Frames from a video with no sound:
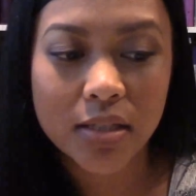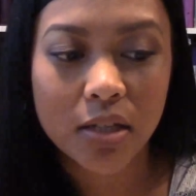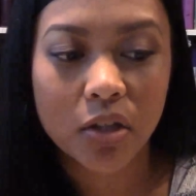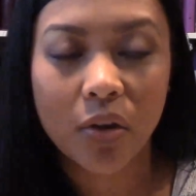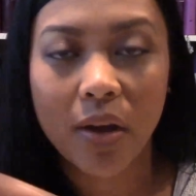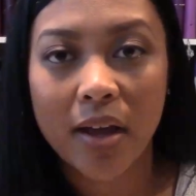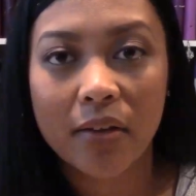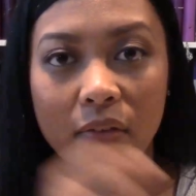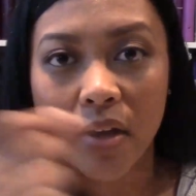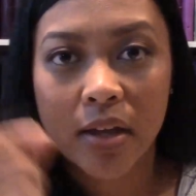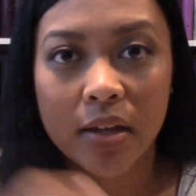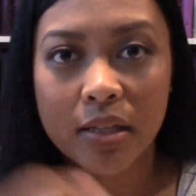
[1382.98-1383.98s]
and you have
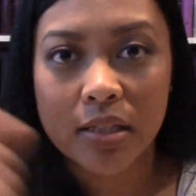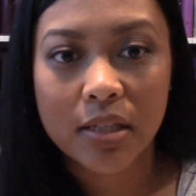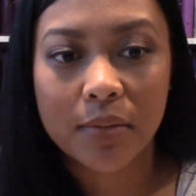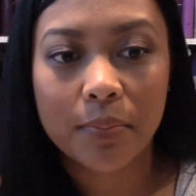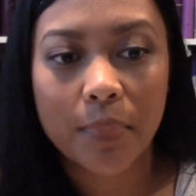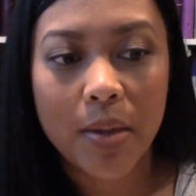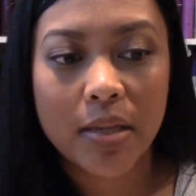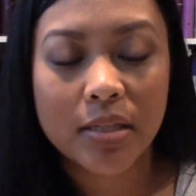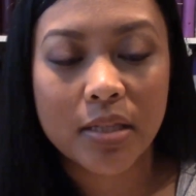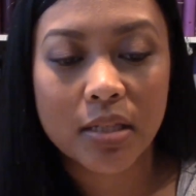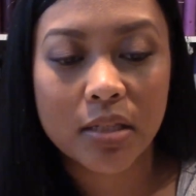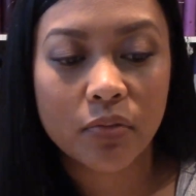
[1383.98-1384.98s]
some
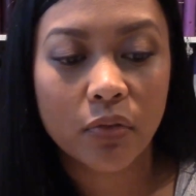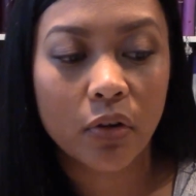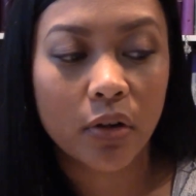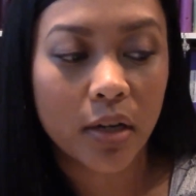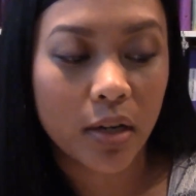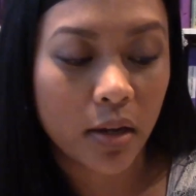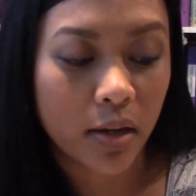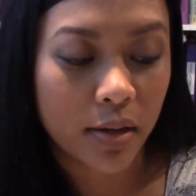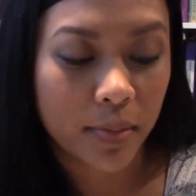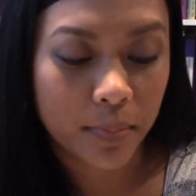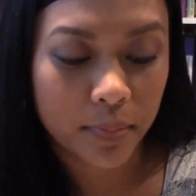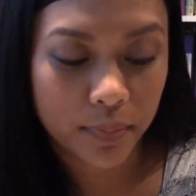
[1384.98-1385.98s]
basis for it,
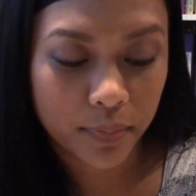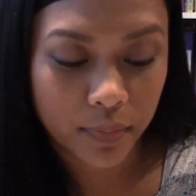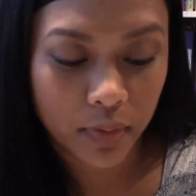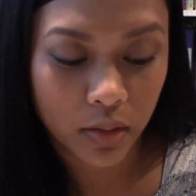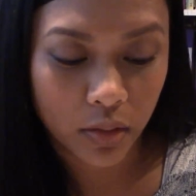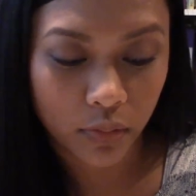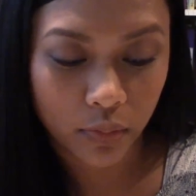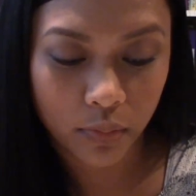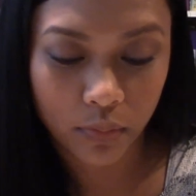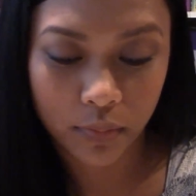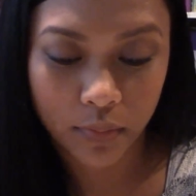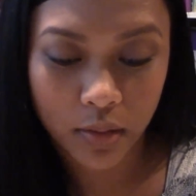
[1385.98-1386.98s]
you know,
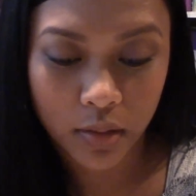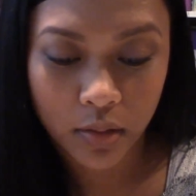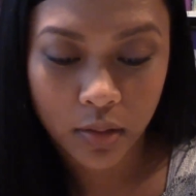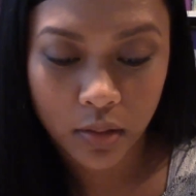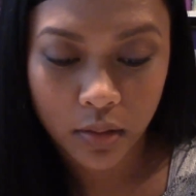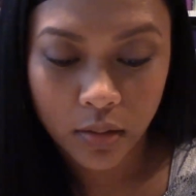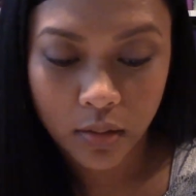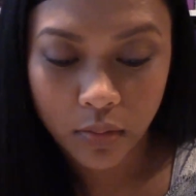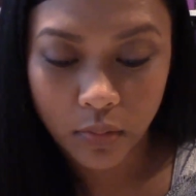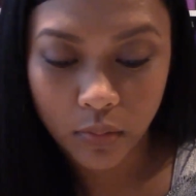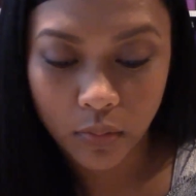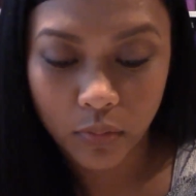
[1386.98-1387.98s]

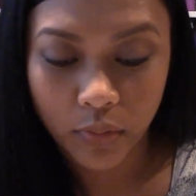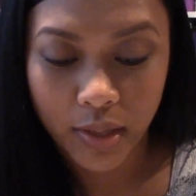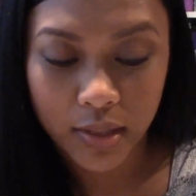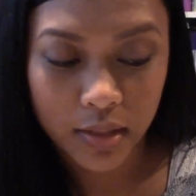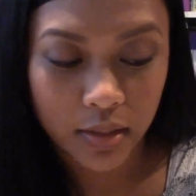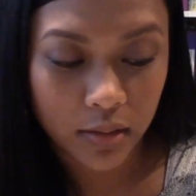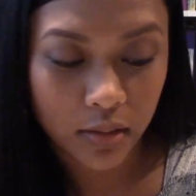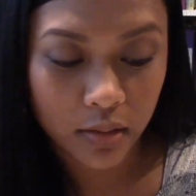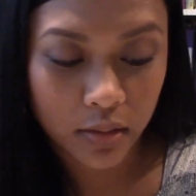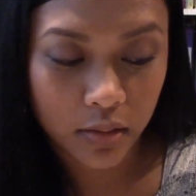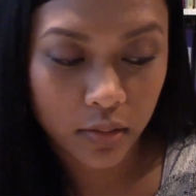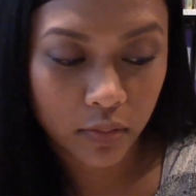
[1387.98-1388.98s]
writing
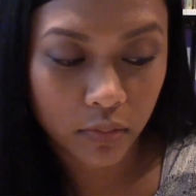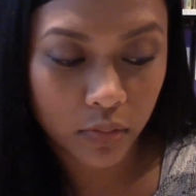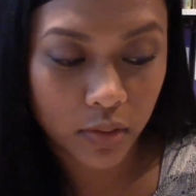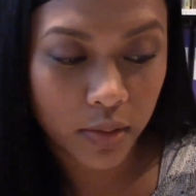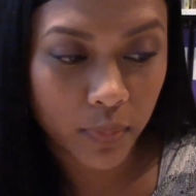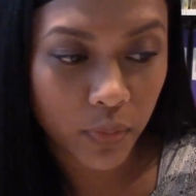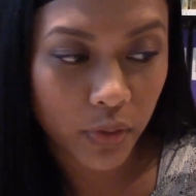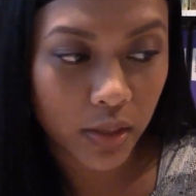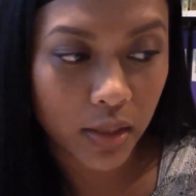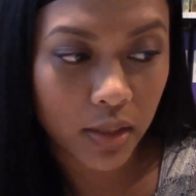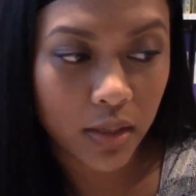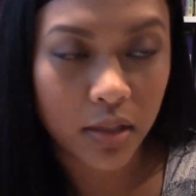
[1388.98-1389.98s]
really
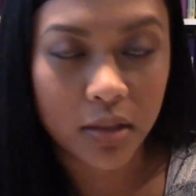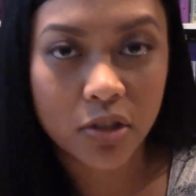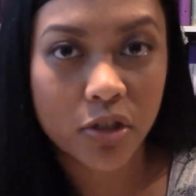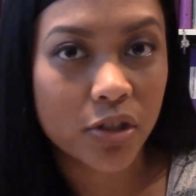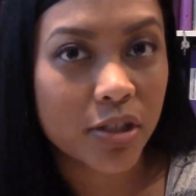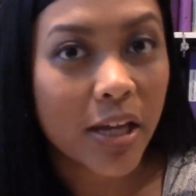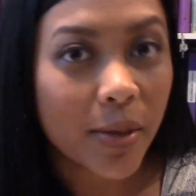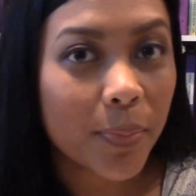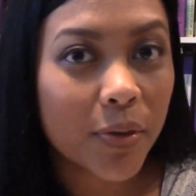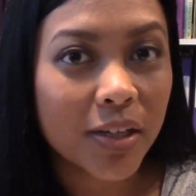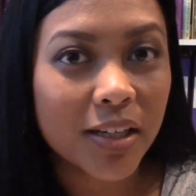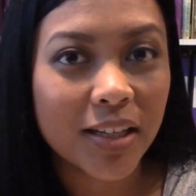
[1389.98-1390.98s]
pretty, and it turns out
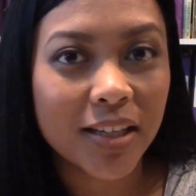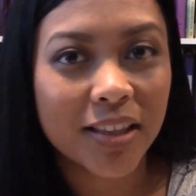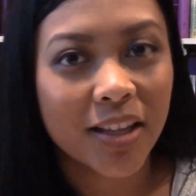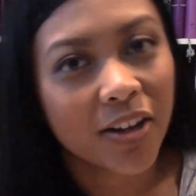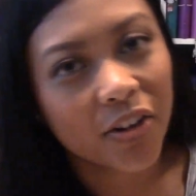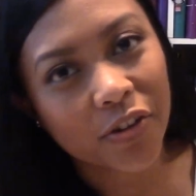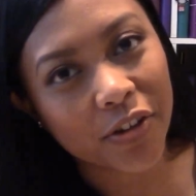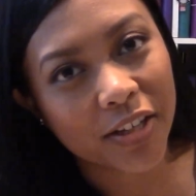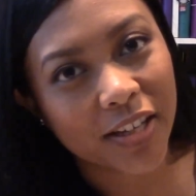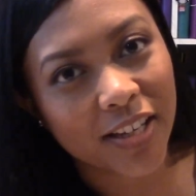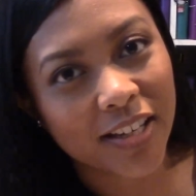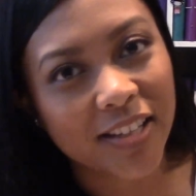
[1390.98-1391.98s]
pretty and not
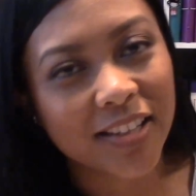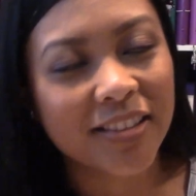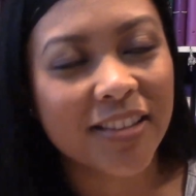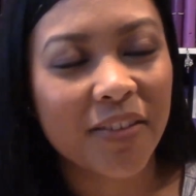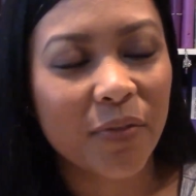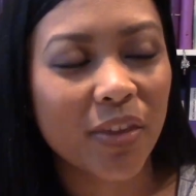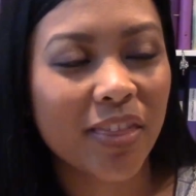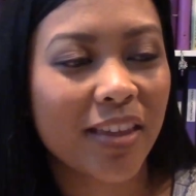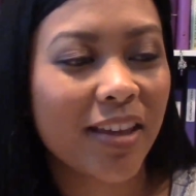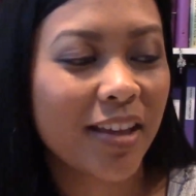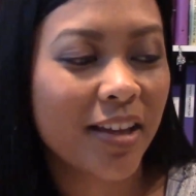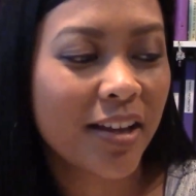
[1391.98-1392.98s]
crooked and
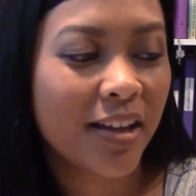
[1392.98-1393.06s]
everything.